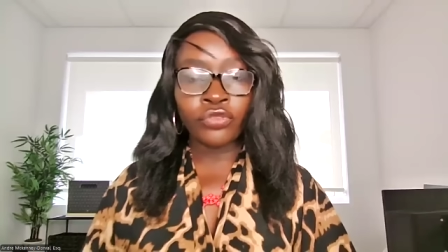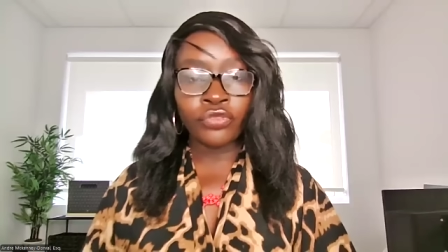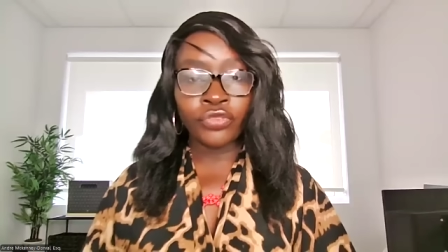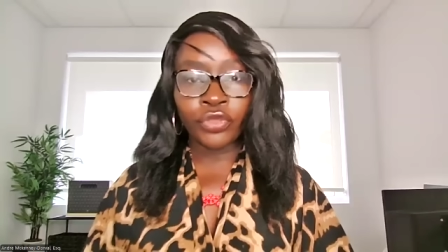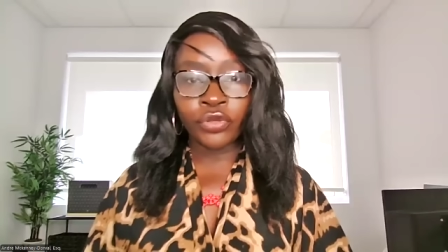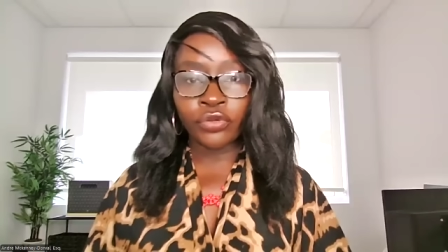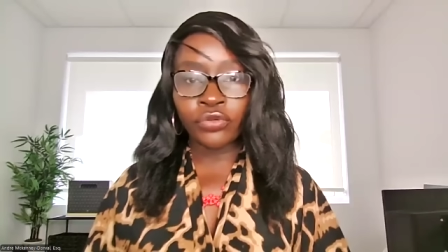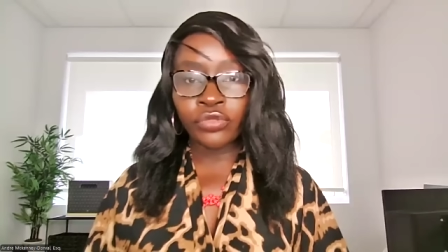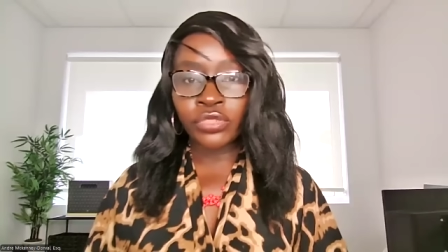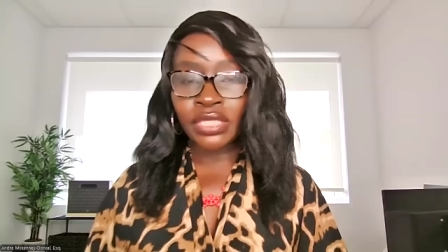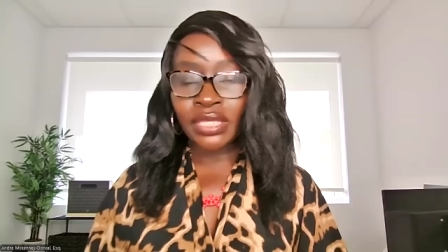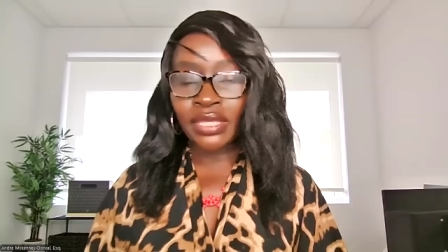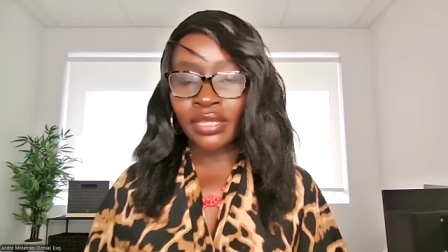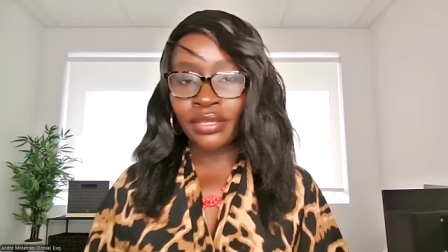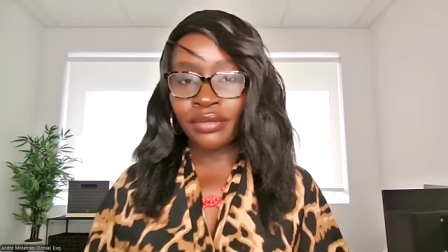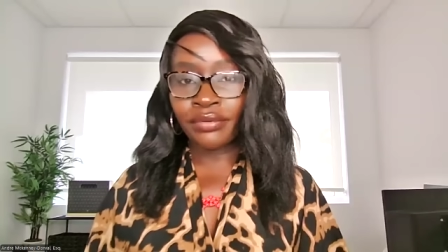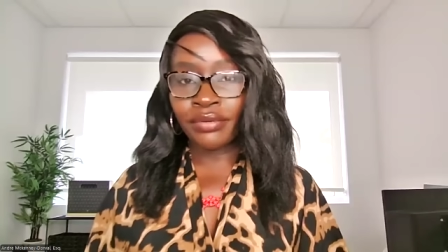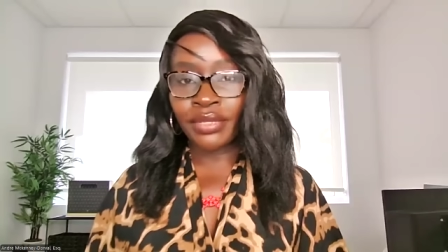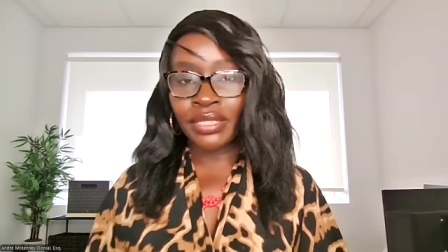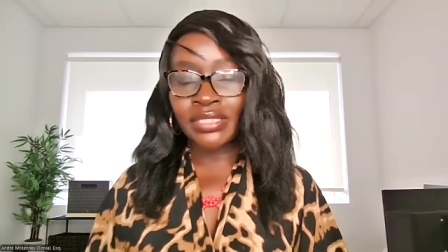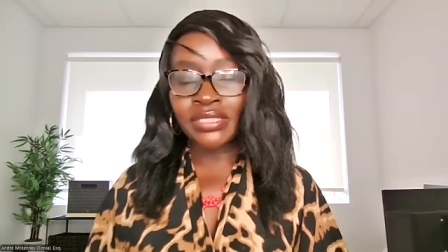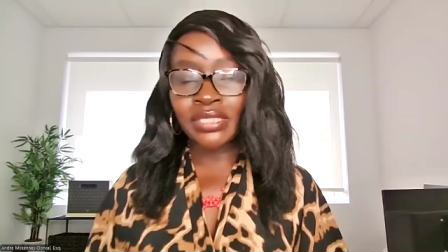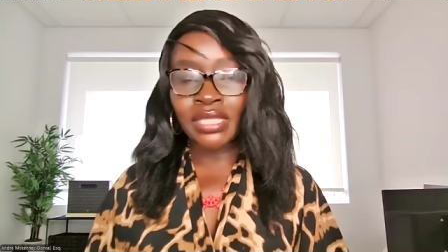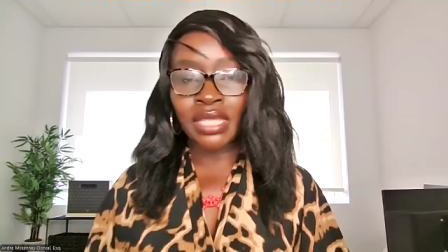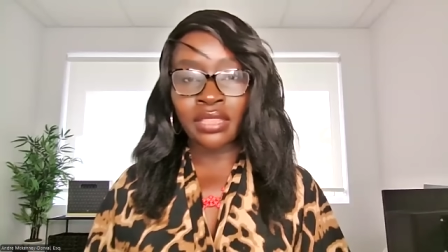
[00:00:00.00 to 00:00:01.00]
those
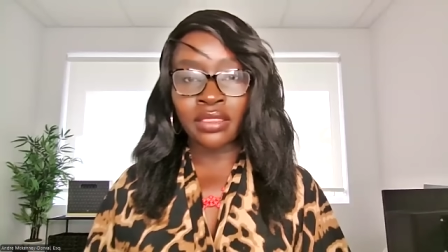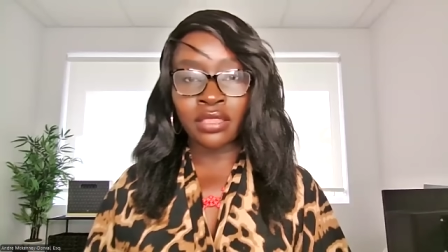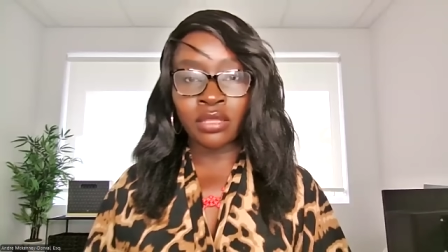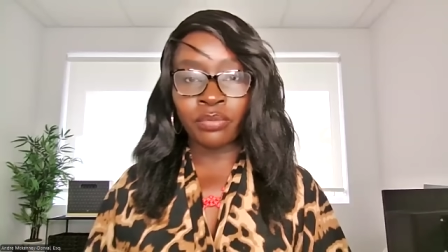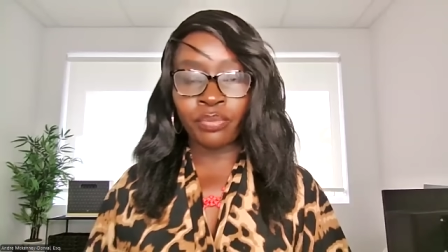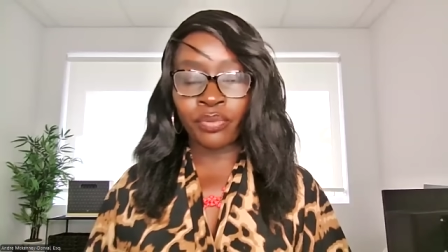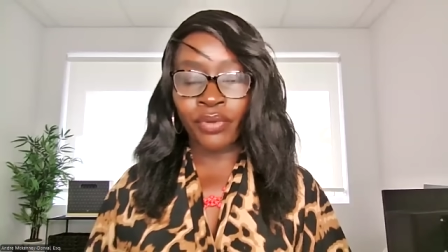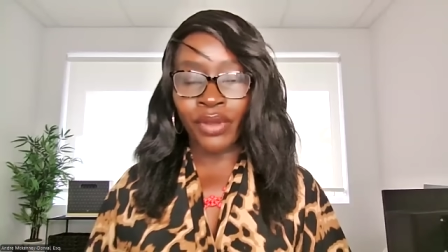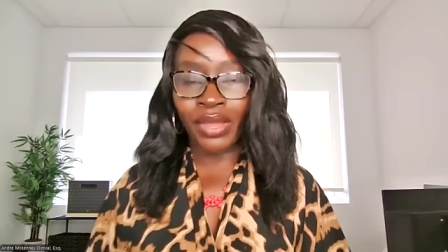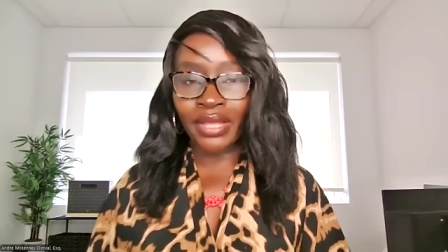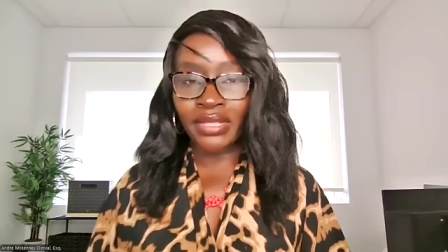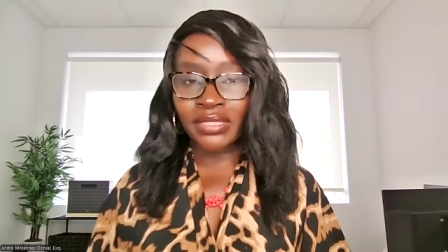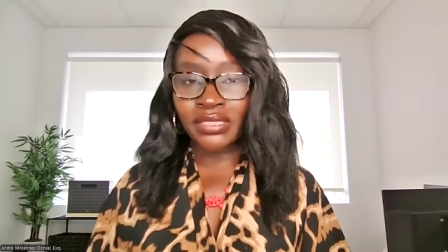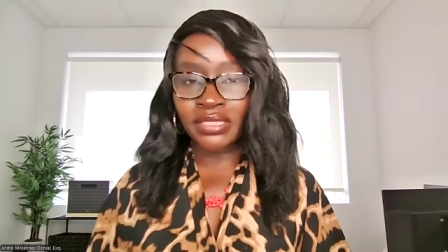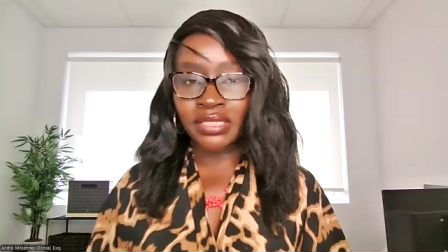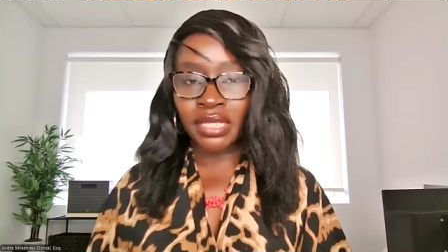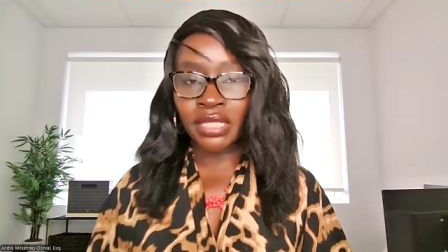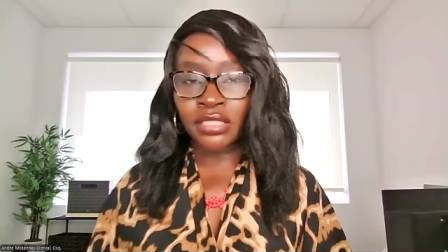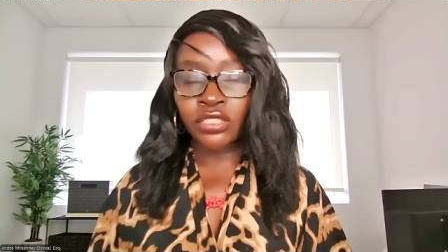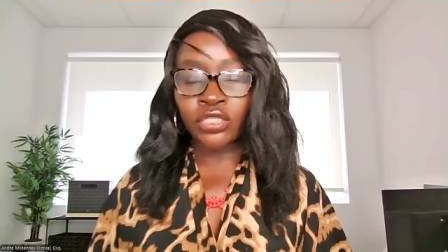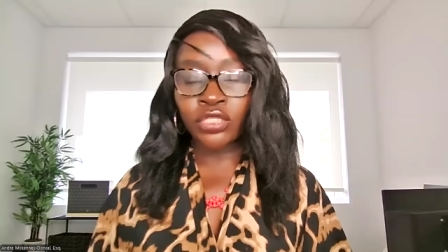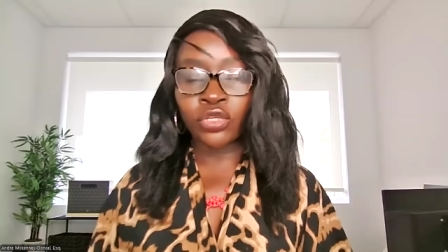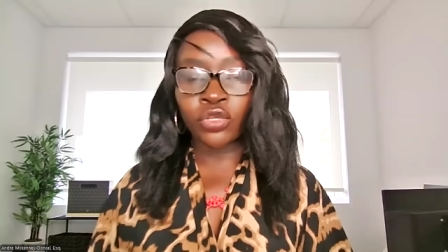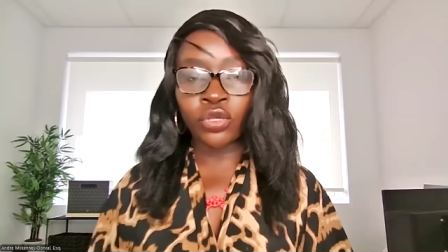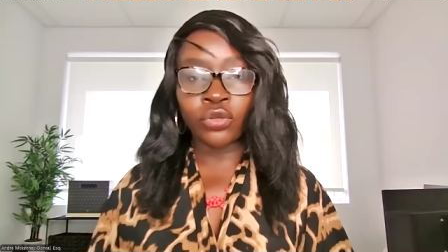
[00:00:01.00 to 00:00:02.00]
hearings and the
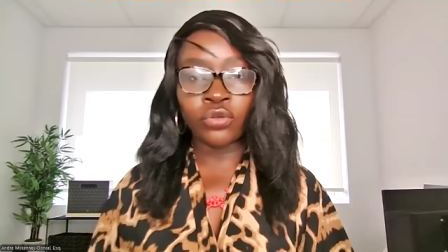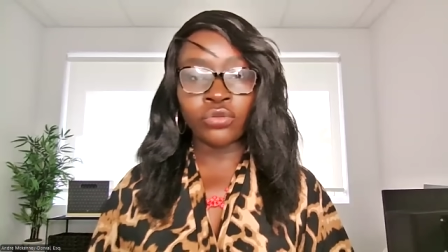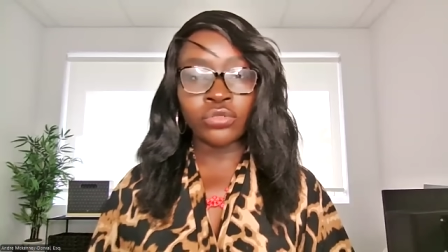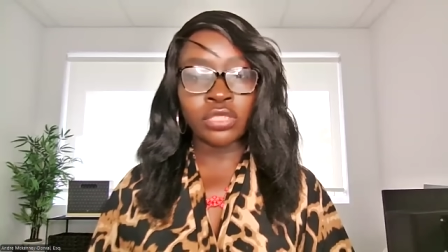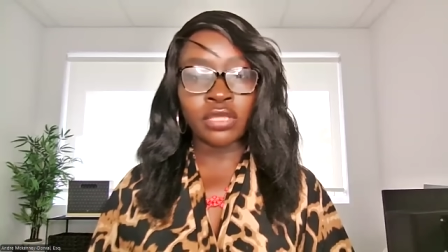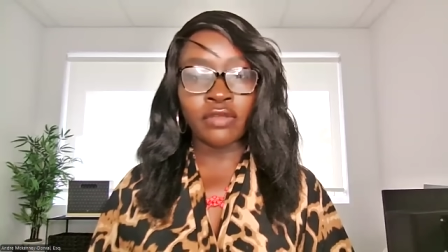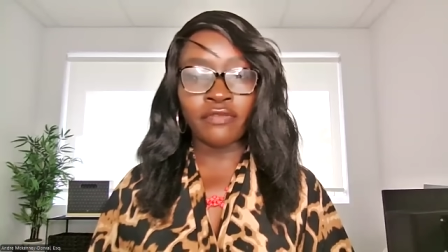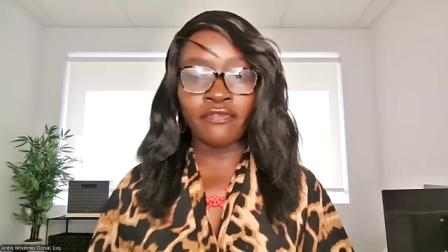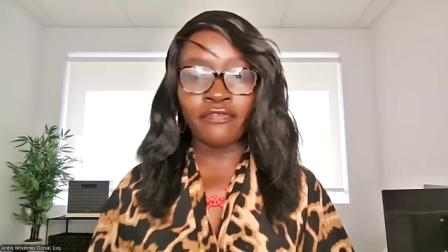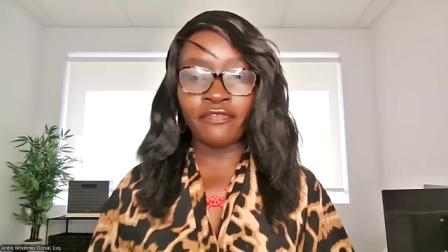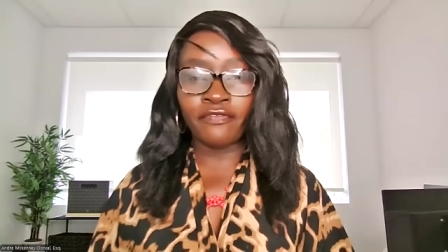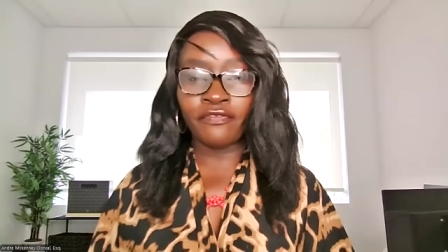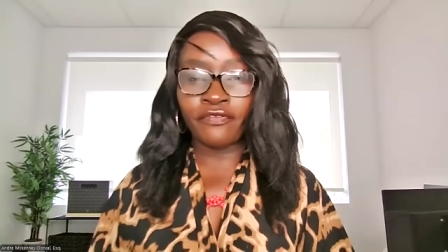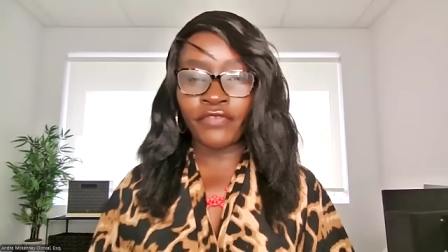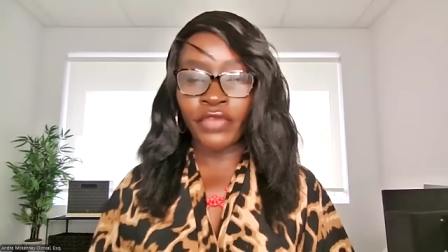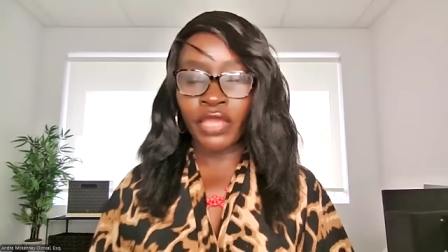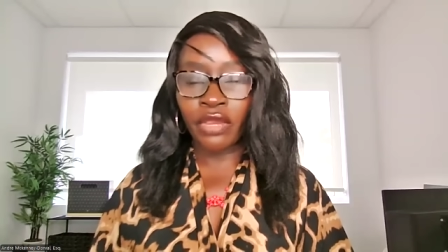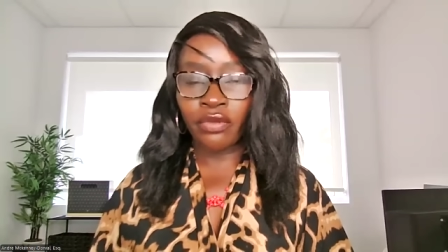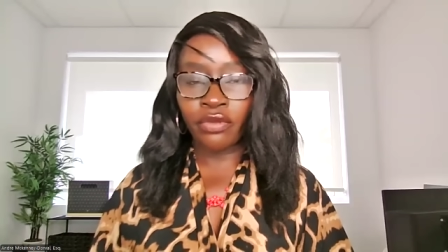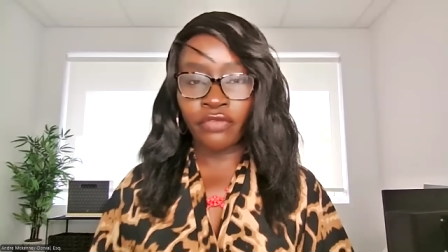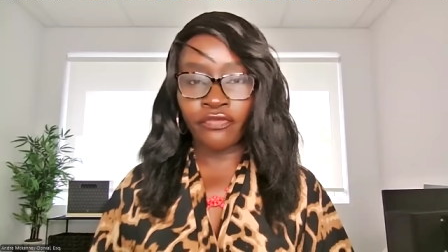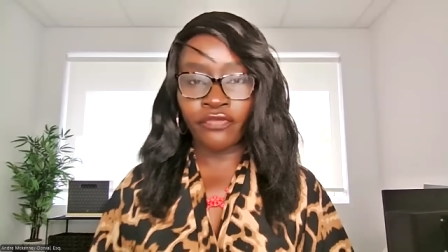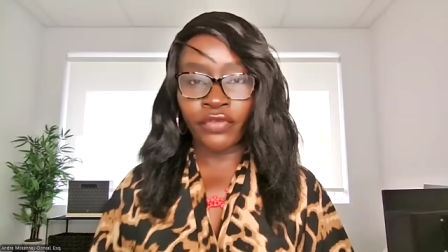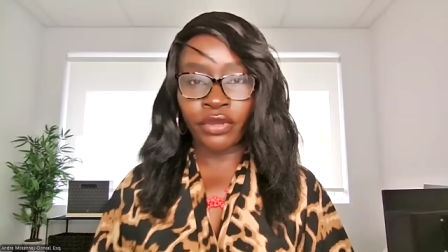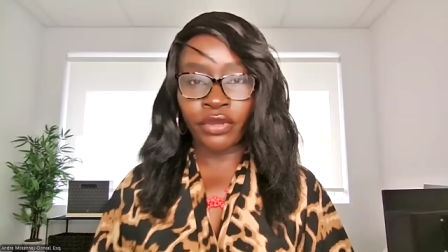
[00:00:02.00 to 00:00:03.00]
process goes
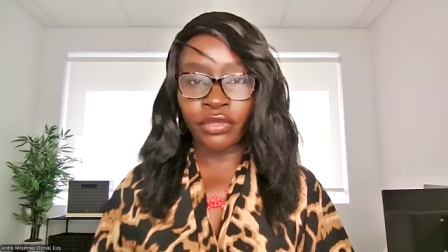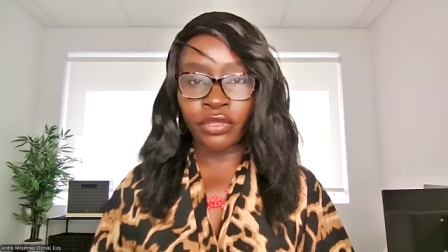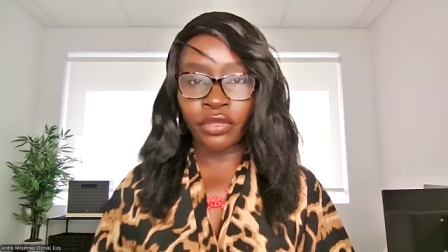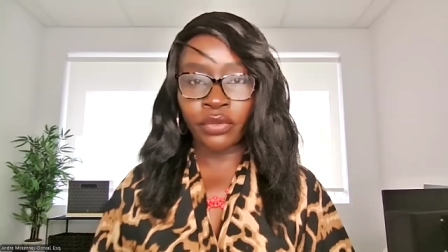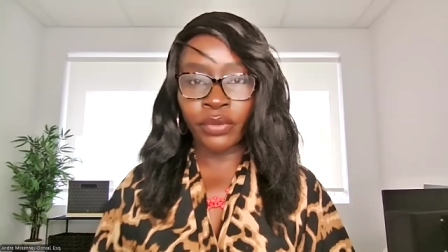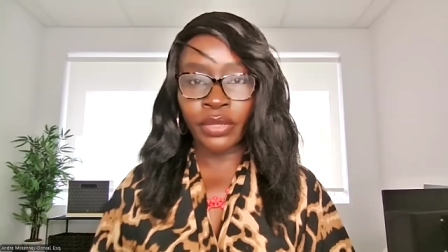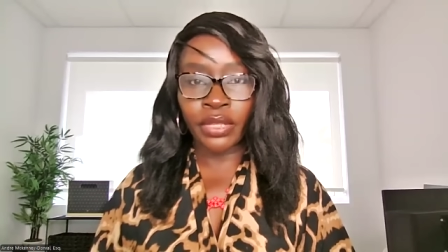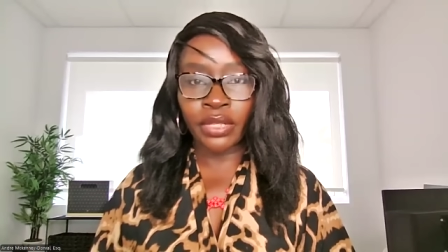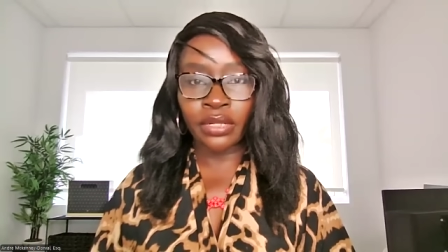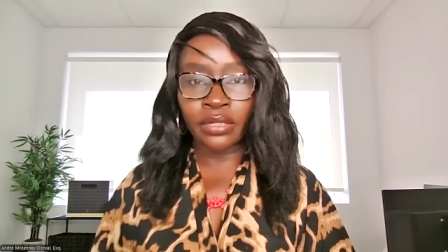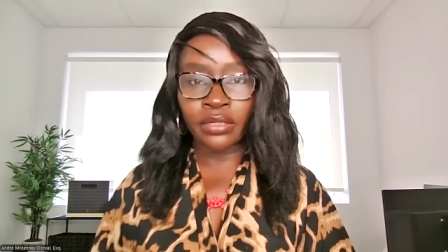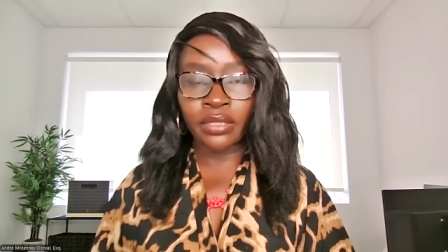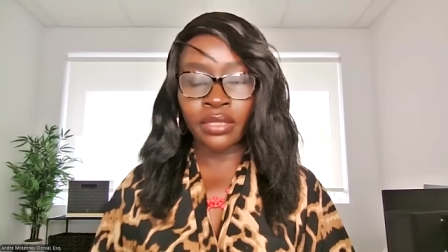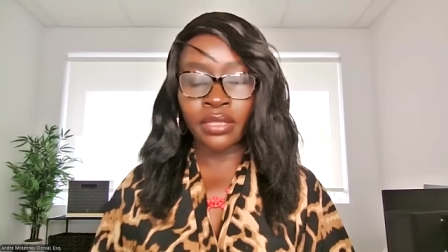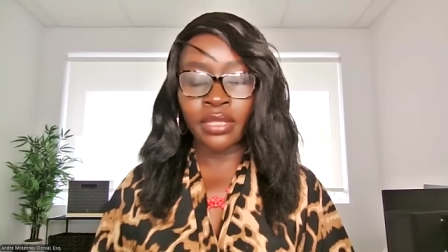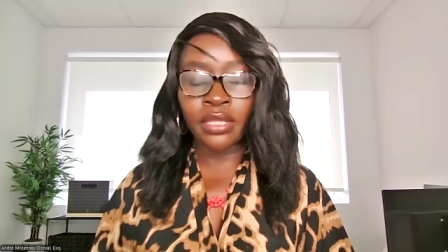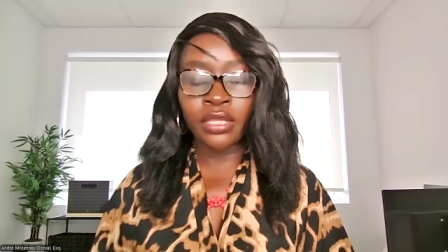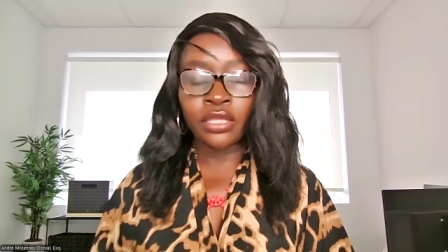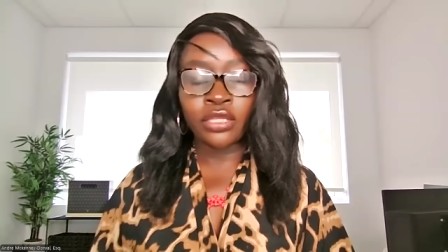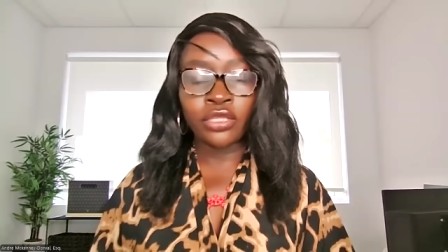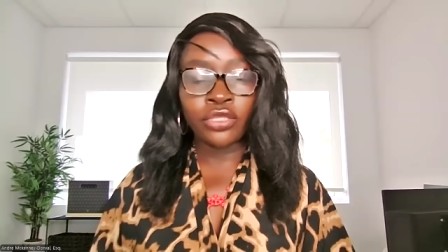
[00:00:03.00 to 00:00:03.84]
very, very quickly.